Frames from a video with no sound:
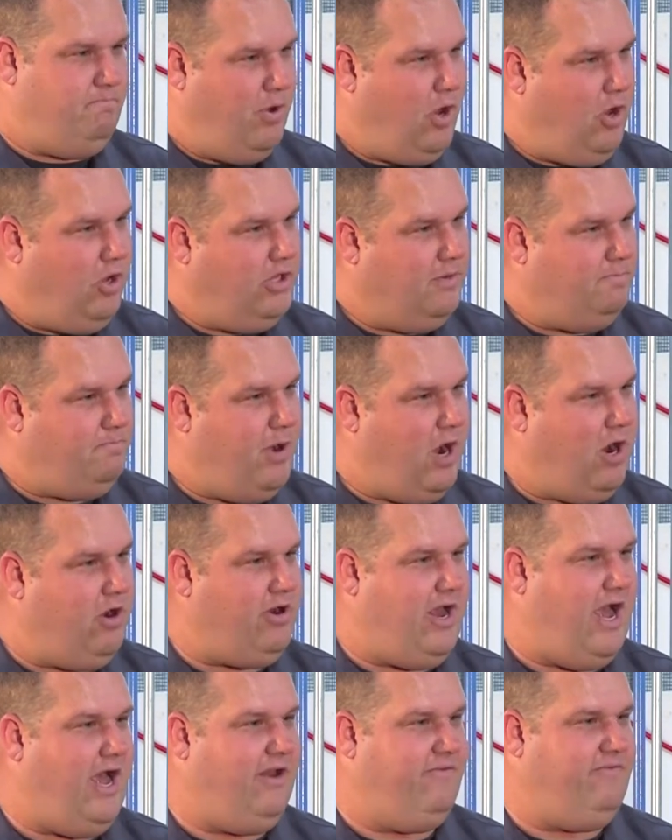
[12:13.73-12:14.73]
pull a
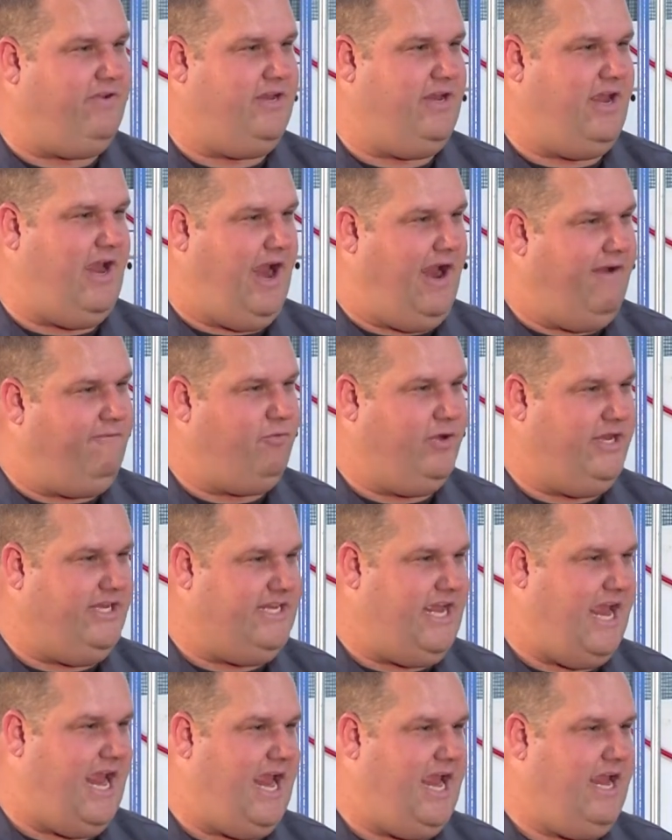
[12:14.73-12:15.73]
part out of it every
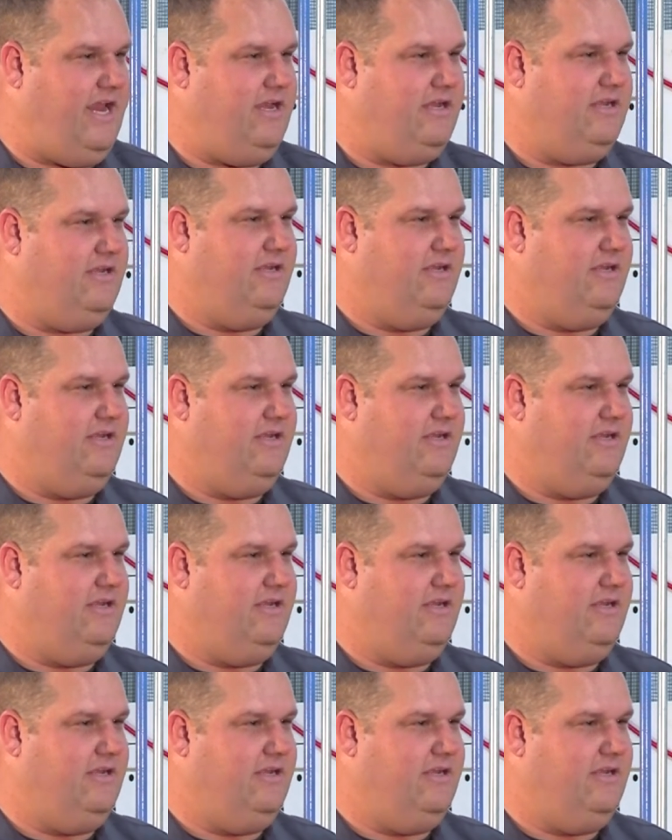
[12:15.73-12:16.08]
day